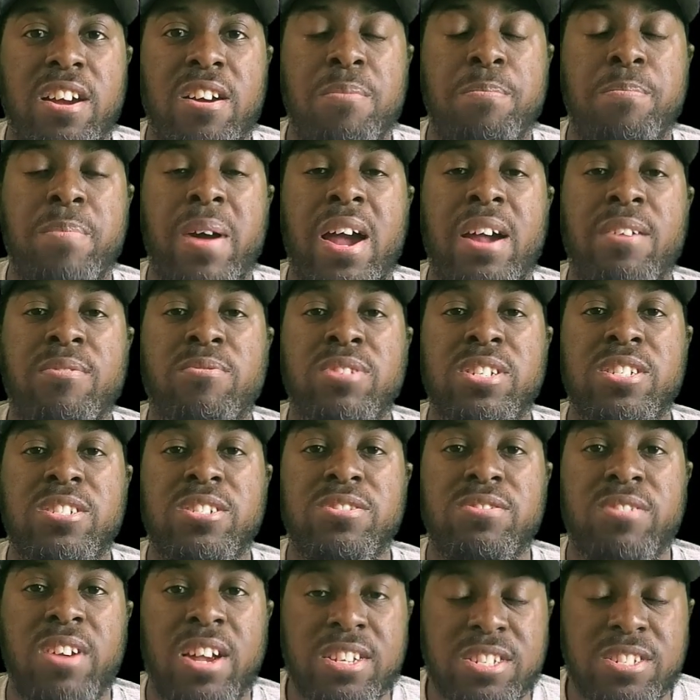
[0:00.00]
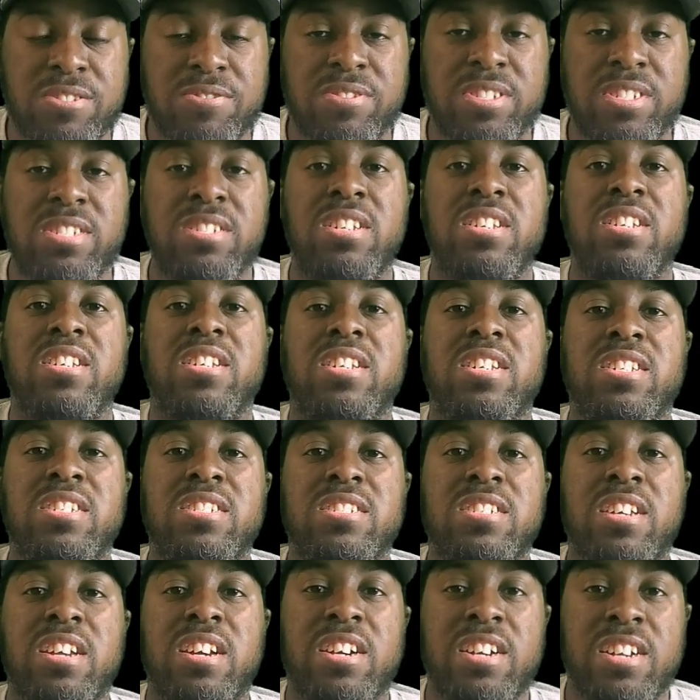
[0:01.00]
off by restructuring
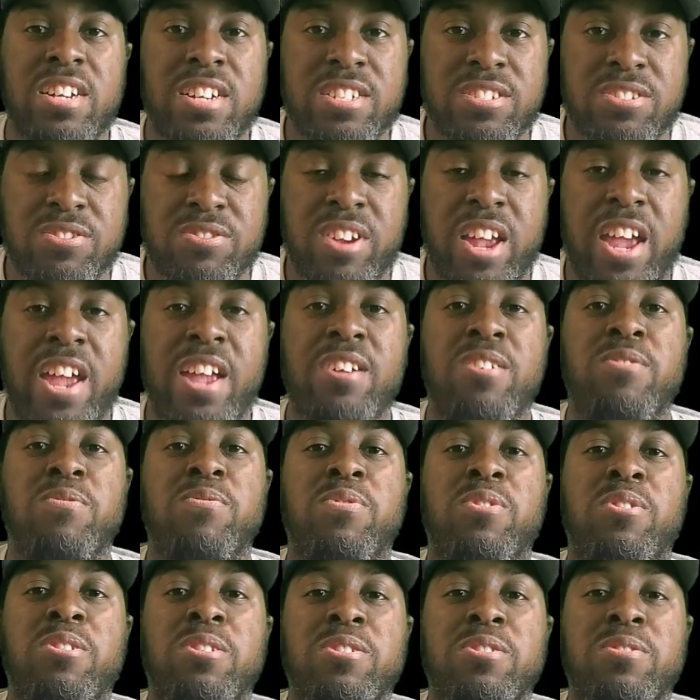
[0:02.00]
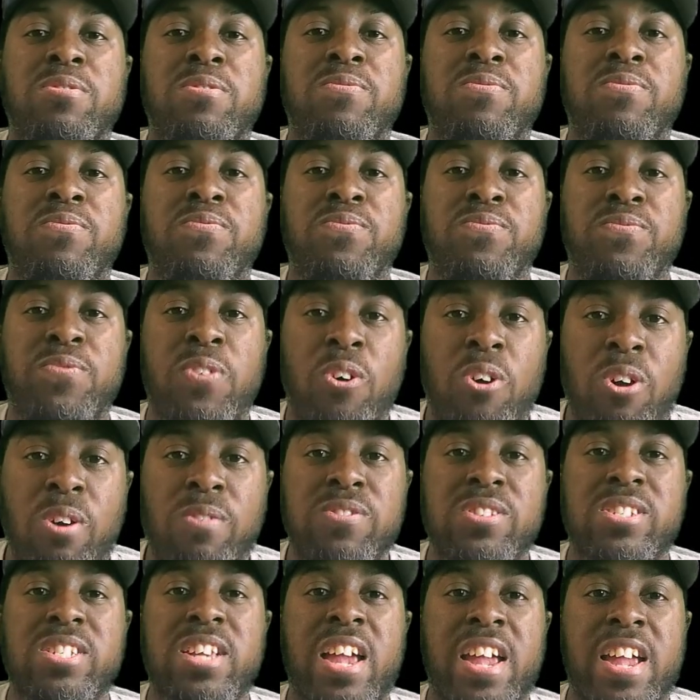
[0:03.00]
his contract for the
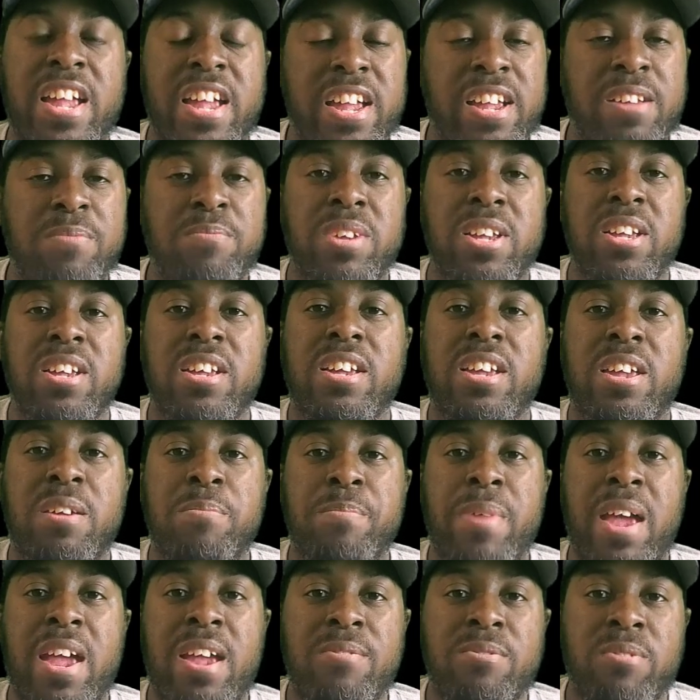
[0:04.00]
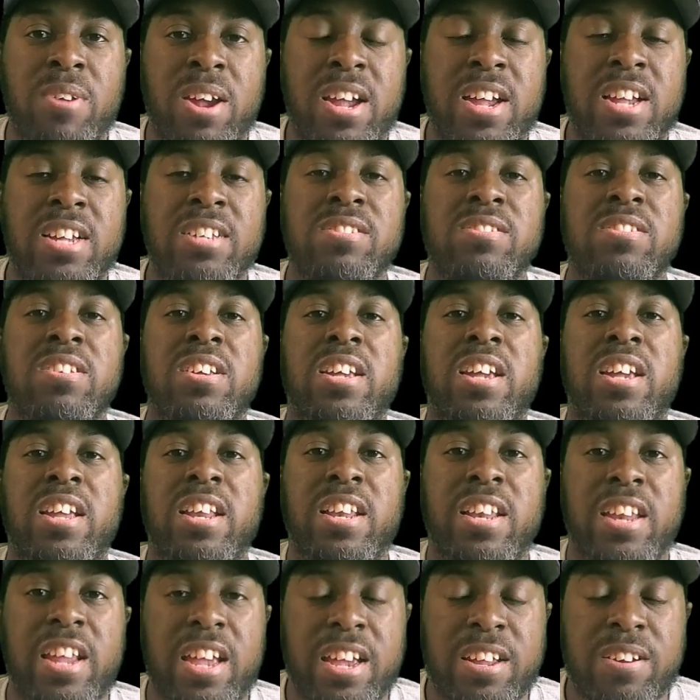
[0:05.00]
fourth time in Matt Ryan's
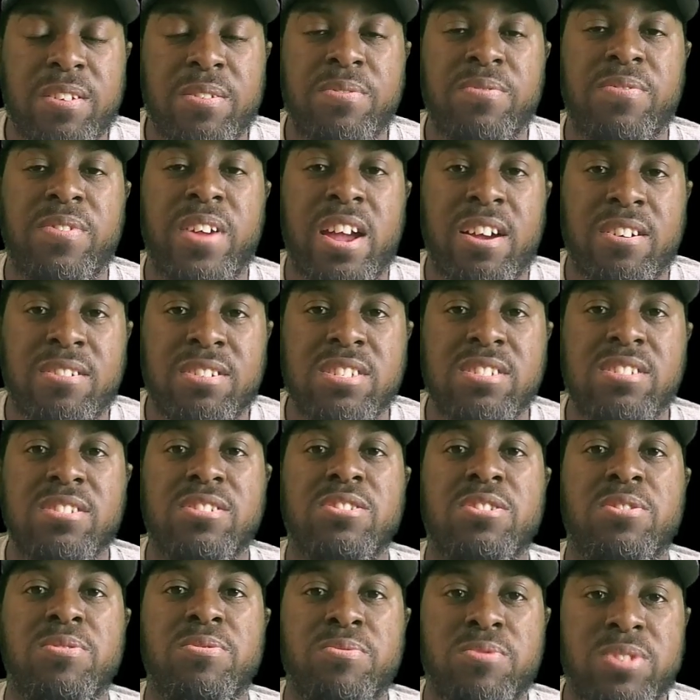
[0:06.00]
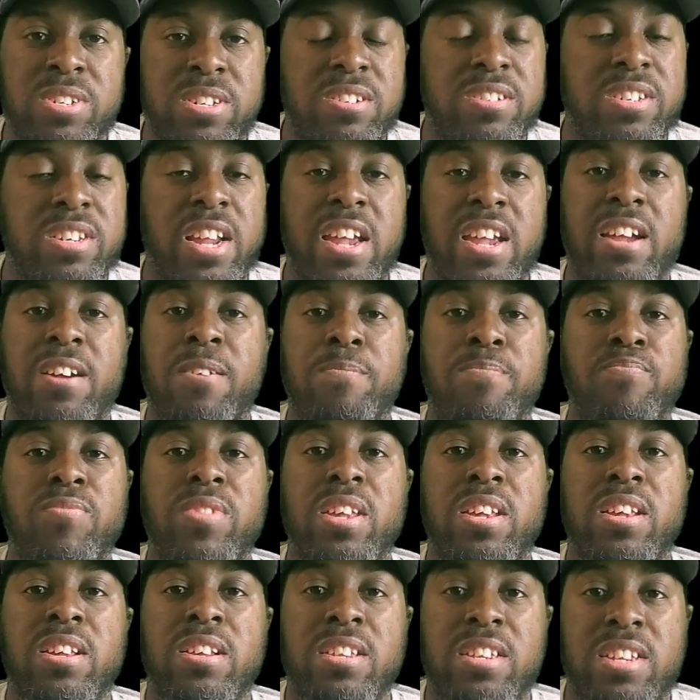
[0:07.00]
Atlanta Falcons career. Now,
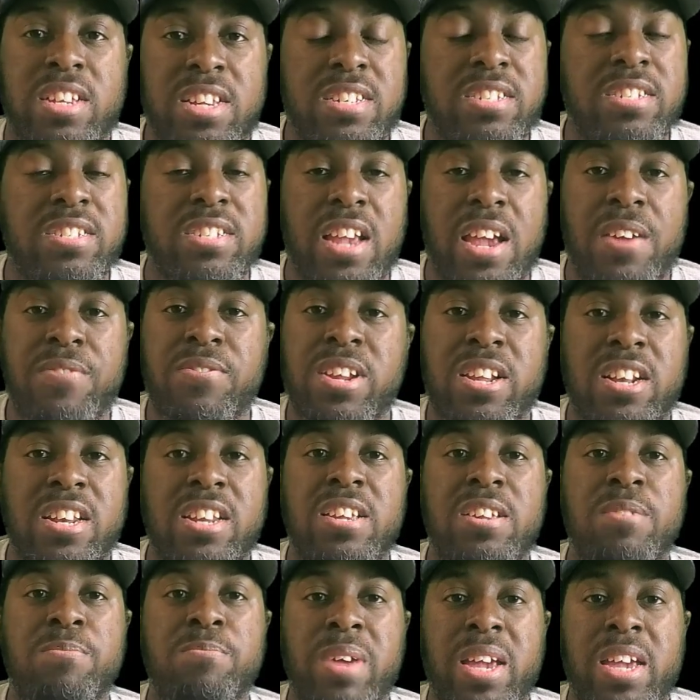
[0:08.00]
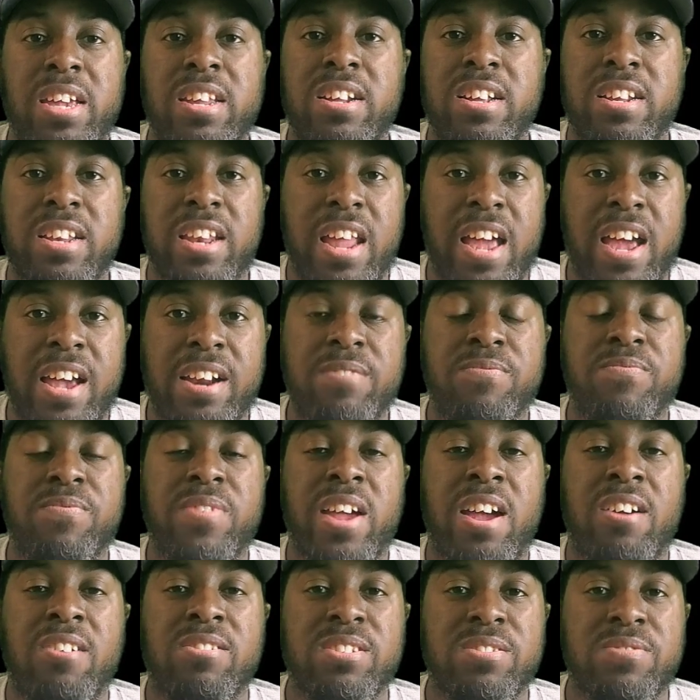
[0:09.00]
this definitely made a lot of
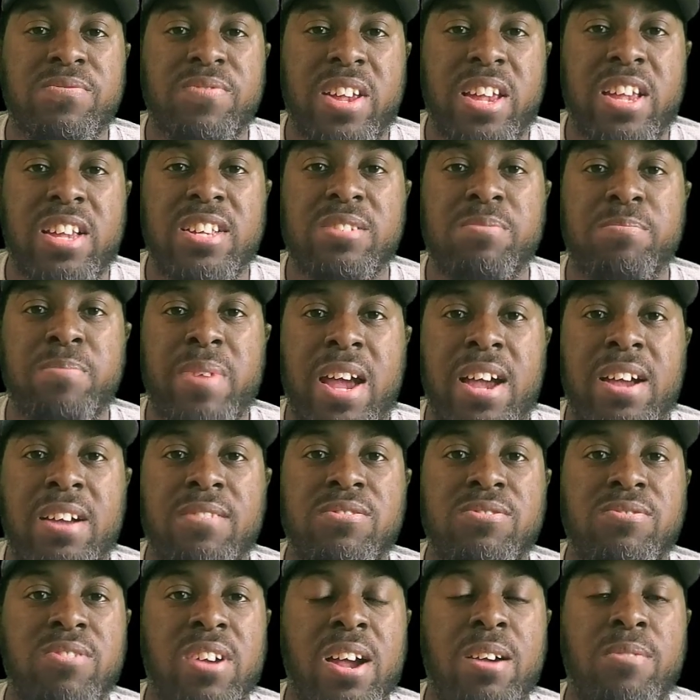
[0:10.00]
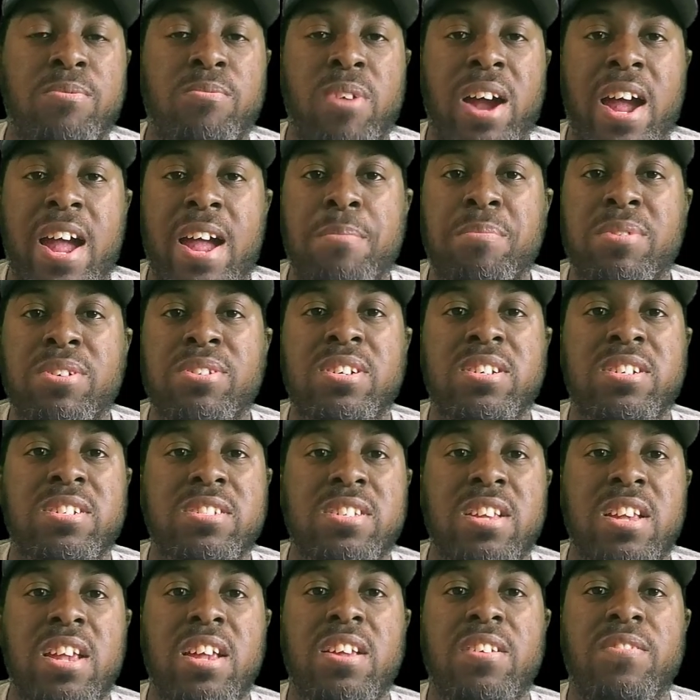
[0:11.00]
Falcons fans' mouths drop. Why?
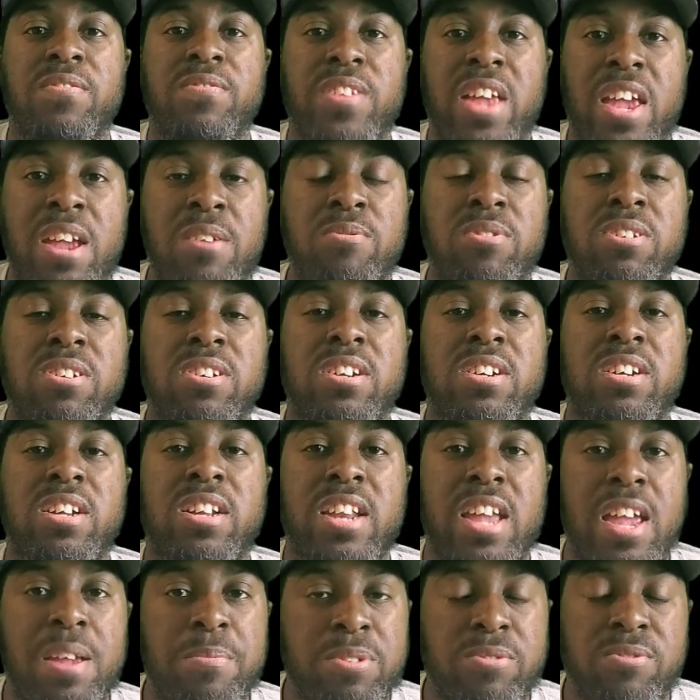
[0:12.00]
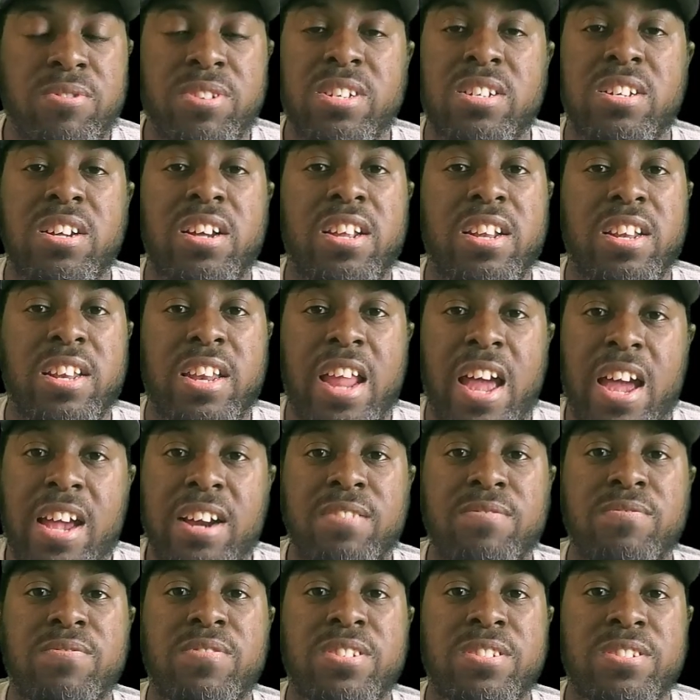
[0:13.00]
Because they were clamoring, a lot
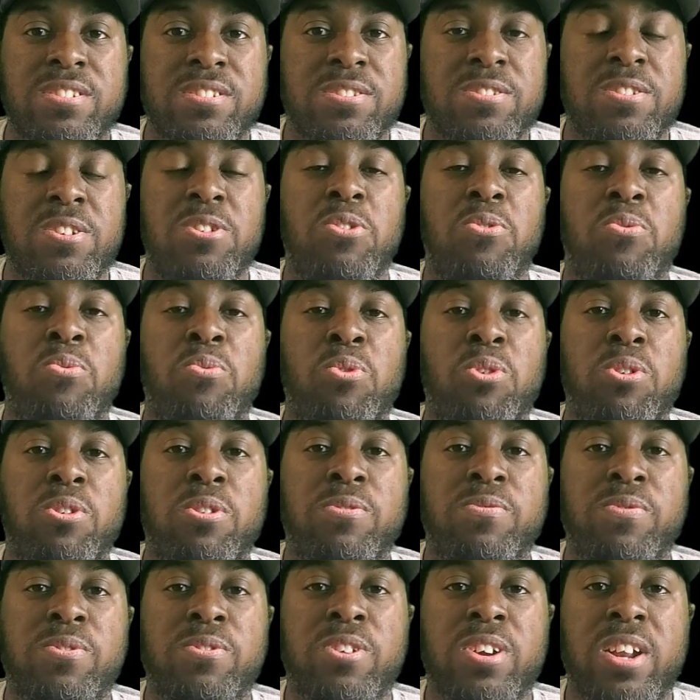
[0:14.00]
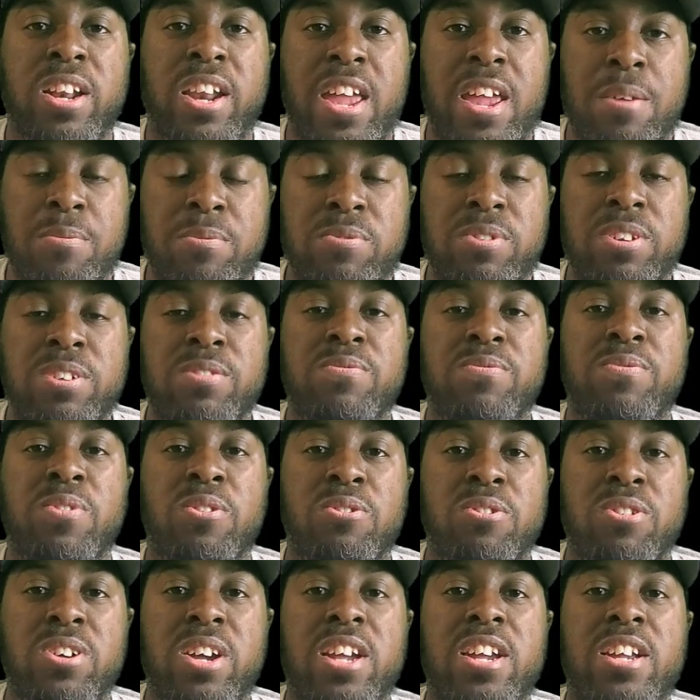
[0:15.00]
of us were clamoring
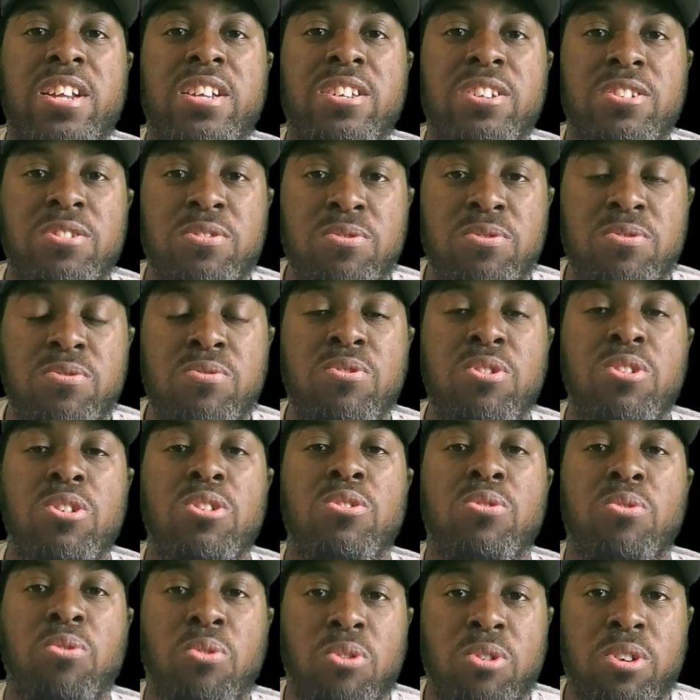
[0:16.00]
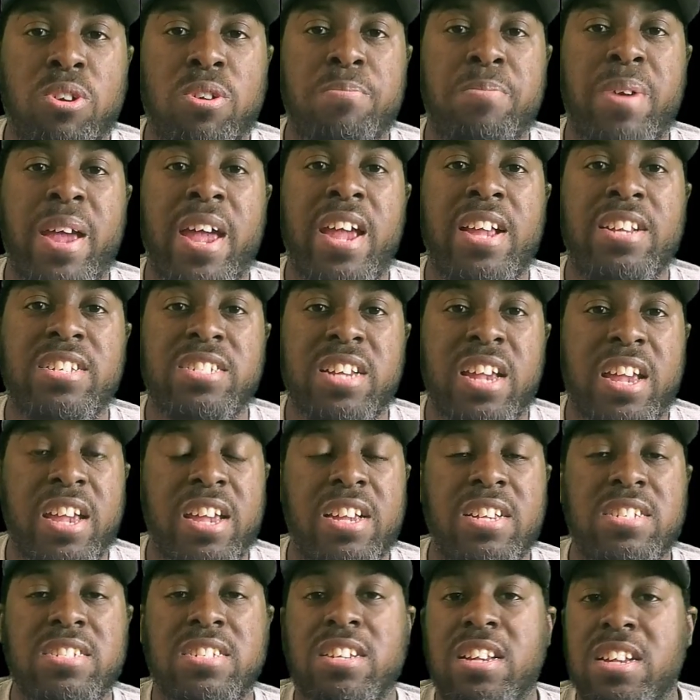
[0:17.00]
for a new quarterback
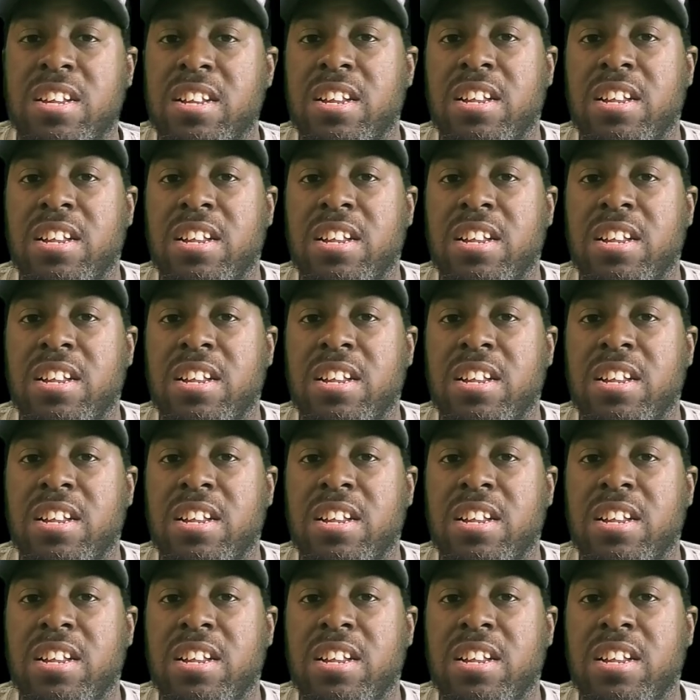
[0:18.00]
change.